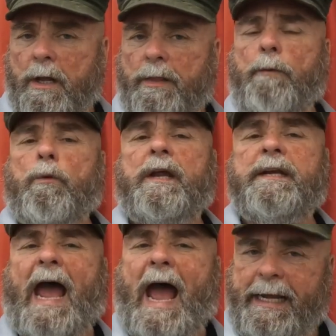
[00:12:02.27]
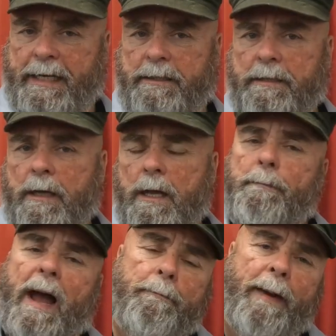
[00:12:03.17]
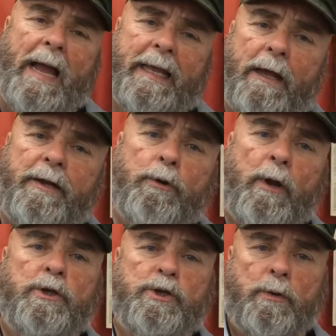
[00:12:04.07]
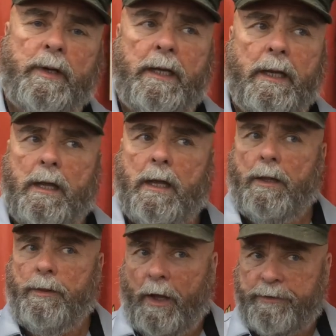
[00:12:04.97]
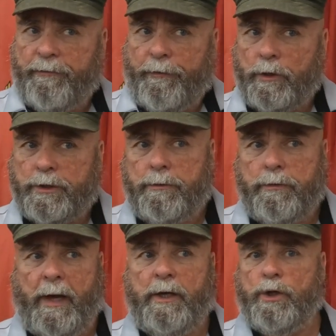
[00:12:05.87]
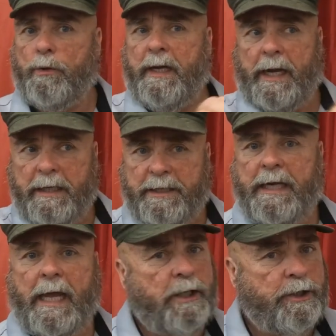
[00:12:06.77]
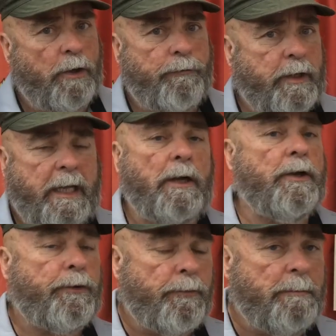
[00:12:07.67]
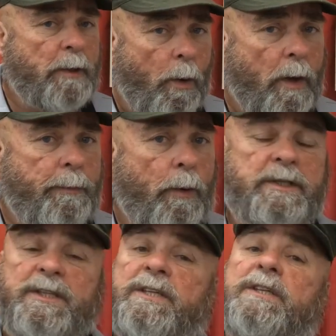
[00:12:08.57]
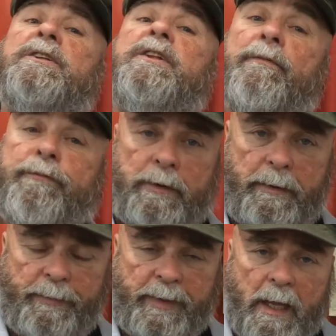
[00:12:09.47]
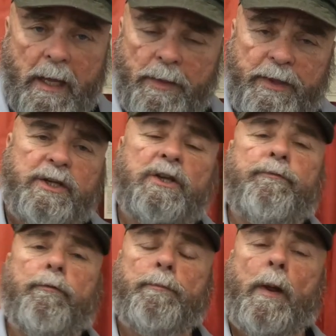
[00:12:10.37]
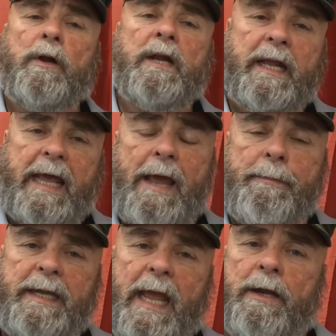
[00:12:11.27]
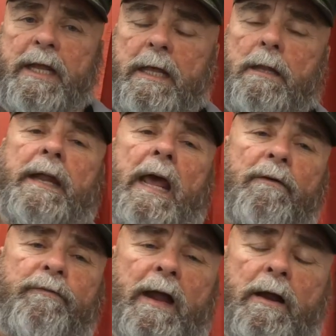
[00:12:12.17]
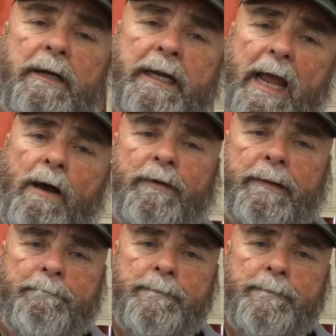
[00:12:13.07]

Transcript: They were indicted by a Pike County grand jury. Not the first grand jury in 1882 for killing the 3 McCoy boys. This is different. This is for burning the cabin down and killing Alifair and Calvin.